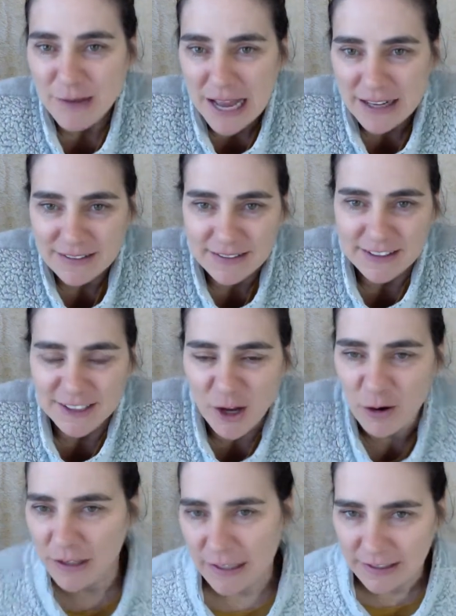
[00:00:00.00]
back to the
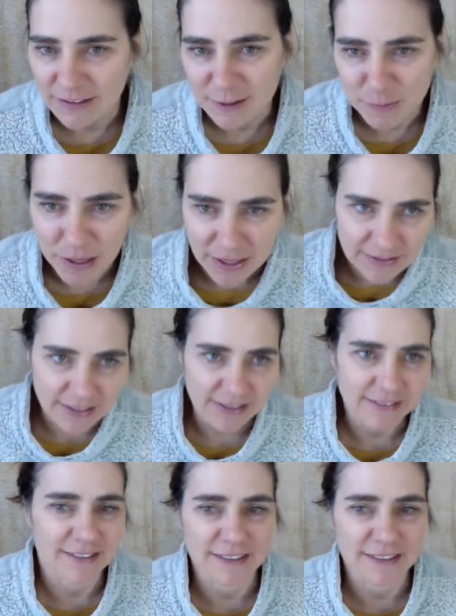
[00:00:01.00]
Yoga Healer podcast.